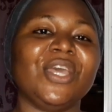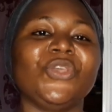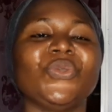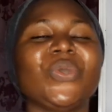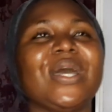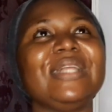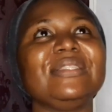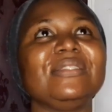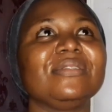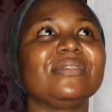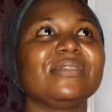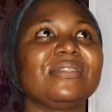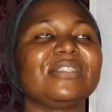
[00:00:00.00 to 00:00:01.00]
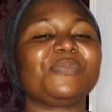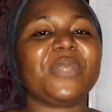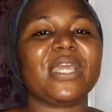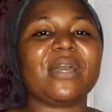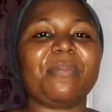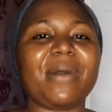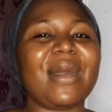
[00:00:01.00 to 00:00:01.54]
You can't
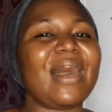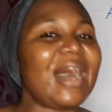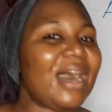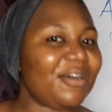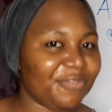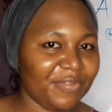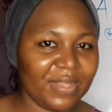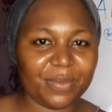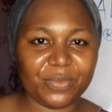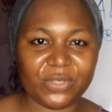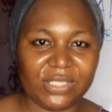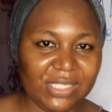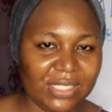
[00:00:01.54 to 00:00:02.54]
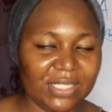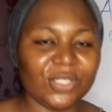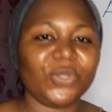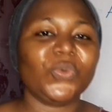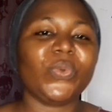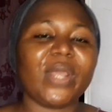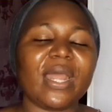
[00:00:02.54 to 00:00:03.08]
speak about alpha-arbutin
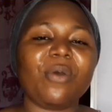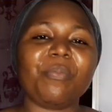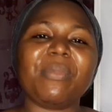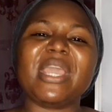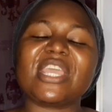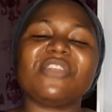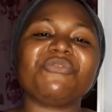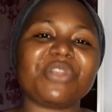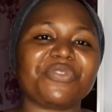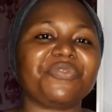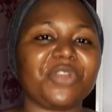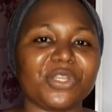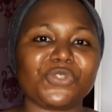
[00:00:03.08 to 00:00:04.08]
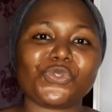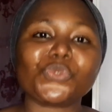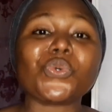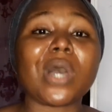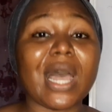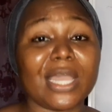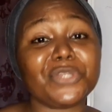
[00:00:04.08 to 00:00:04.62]
without making reference to
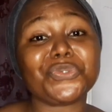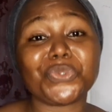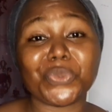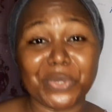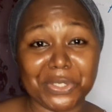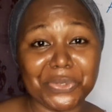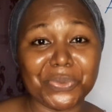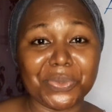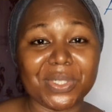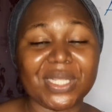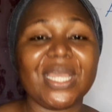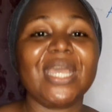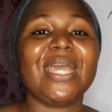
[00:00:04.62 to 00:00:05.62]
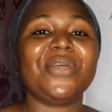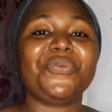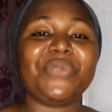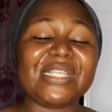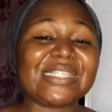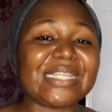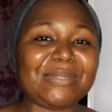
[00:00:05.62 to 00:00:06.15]
hydroquinone.
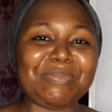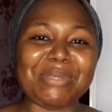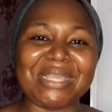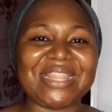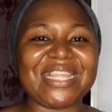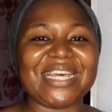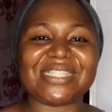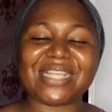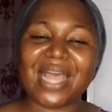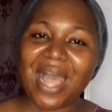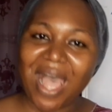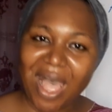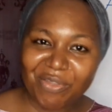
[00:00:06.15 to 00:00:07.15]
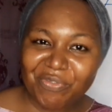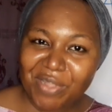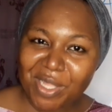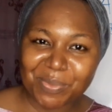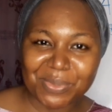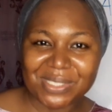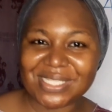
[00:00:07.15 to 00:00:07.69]
Reason being that
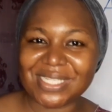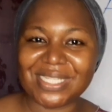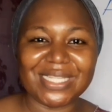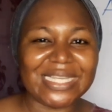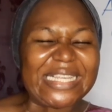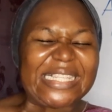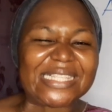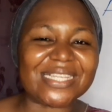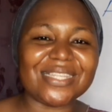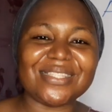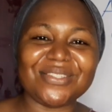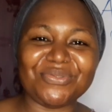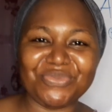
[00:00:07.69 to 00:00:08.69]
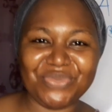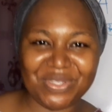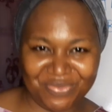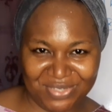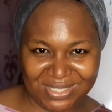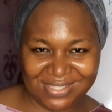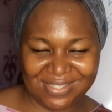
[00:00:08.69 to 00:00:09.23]
alpha-arbutin is a
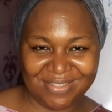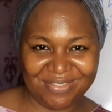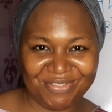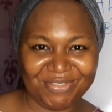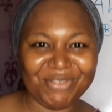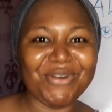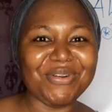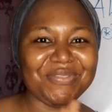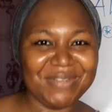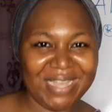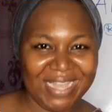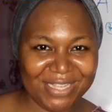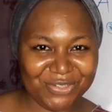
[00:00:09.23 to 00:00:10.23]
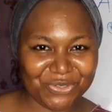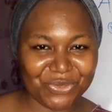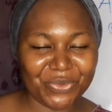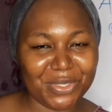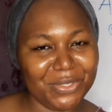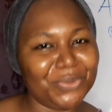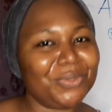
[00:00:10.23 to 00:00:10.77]
derivative of
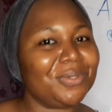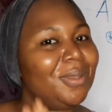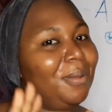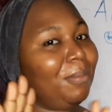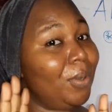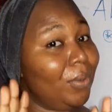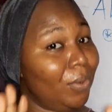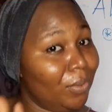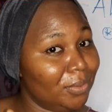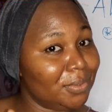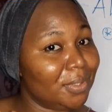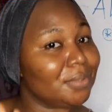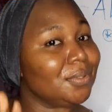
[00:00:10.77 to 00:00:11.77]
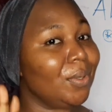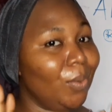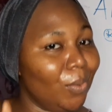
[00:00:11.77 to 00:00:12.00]
hydroquinone. But hold on.